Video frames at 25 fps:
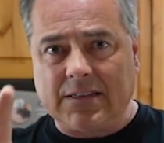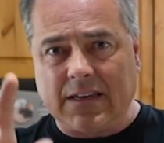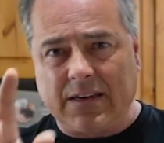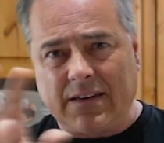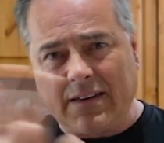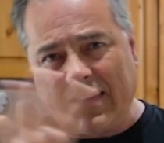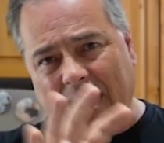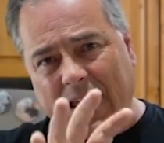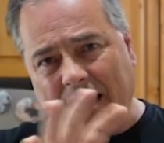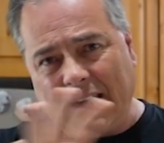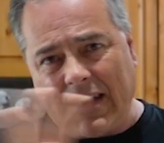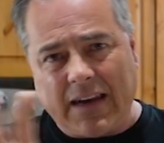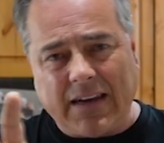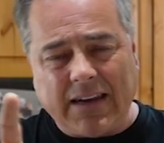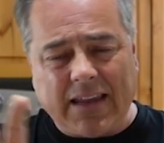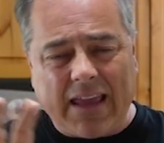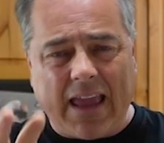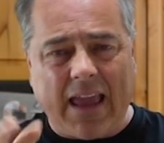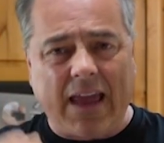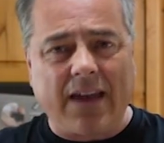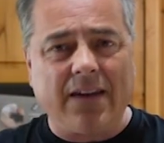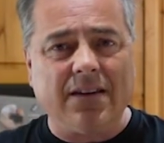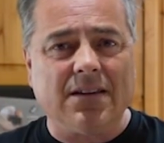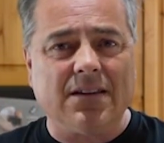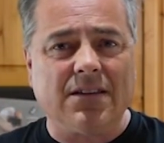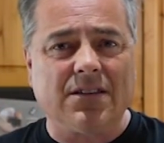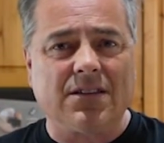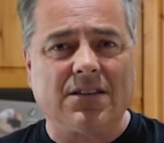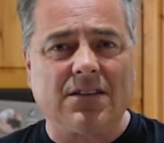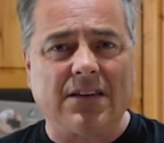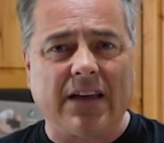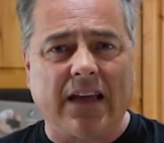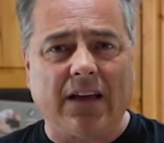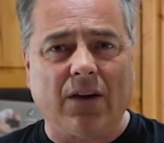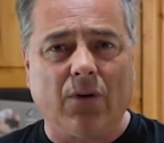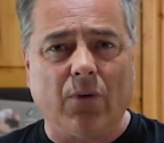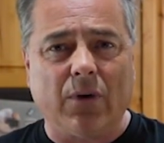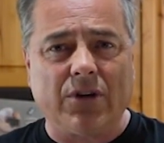and it can
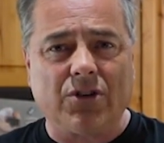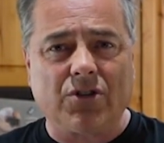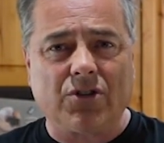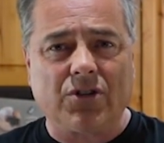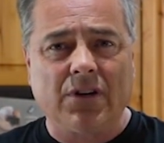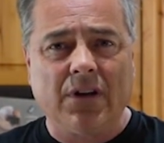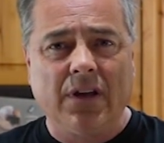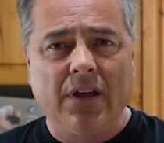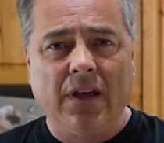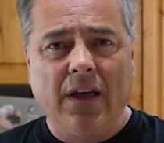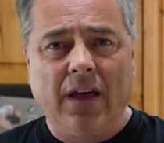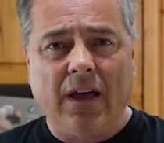distinguish